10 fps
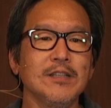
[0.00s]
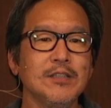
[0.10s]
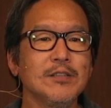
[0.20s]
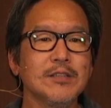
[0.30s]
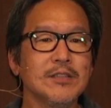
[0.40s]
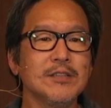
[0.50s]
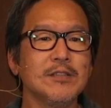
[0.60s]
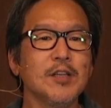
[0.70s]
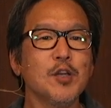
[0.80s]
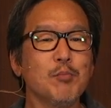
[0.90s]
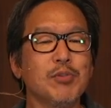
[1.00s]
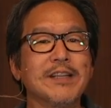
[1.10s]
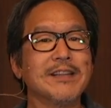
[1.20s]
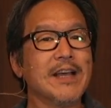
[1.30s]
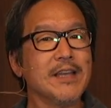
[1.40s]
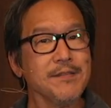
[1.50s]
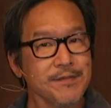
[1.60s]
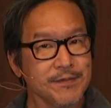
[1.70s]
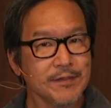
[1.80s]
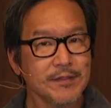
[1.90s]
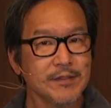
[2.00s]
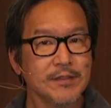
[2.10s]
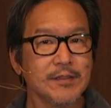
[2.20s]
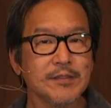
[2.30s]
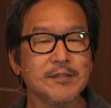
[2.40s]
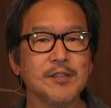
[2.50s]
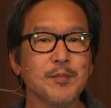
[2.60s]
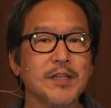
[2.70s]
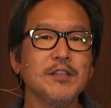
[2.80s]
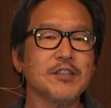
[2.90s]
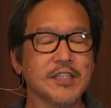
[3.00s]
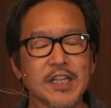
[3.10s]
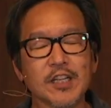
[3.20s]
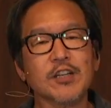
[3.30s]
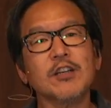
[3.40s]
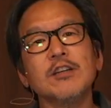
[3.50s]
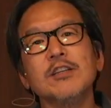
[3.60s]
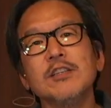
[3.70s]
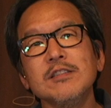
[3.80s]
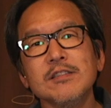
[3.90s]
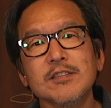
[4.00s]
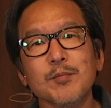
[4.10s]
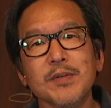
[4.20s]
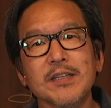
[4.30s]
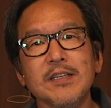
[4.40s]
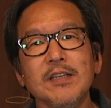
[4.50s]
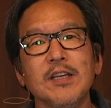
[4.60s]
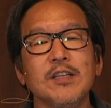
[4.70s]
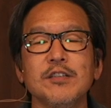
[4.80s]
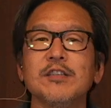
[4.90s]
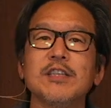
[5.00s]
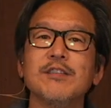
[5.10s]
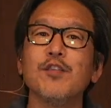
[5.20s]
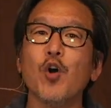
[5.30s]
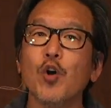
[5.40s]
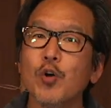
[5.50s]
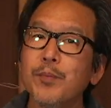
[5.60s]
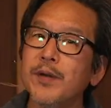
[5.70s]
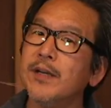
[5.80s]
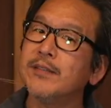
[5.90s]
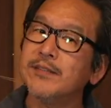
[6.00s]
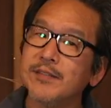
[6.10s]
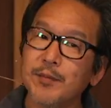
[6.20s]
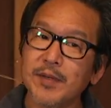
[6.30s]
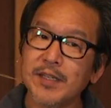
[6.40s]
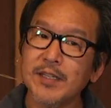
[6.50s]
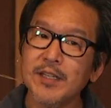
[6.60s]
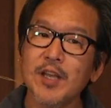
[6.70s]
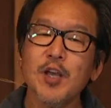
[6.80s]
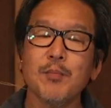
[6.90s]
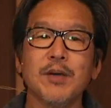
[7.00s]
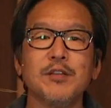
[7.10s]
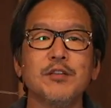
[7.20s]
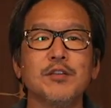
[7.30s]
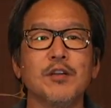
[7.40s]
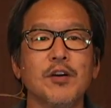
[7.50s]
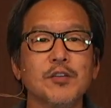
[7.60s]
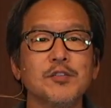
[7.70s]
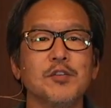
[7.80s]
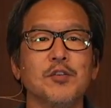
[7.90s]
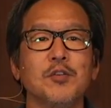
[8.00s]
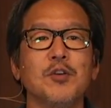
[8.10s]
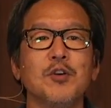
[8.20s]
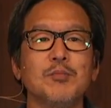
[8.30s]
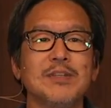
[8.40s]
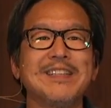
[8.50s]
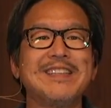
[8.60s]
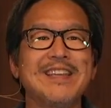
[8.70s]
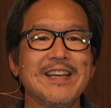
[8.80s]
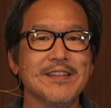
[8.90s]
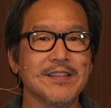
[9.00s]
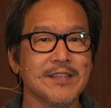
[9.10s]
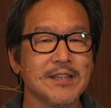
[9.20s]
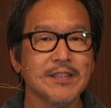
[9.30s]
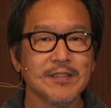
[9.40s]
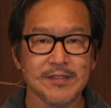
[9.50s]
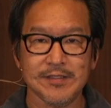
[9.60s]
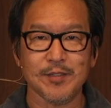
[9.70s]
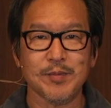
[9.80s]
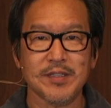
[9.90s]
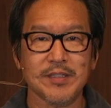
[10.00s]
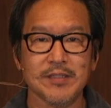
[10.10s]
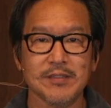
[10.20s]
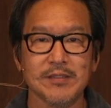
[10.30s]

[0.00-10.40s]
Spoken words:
you could bring life to somebody, you could encourage somebody, you can give hope to somebody, but you could also bring death somebody.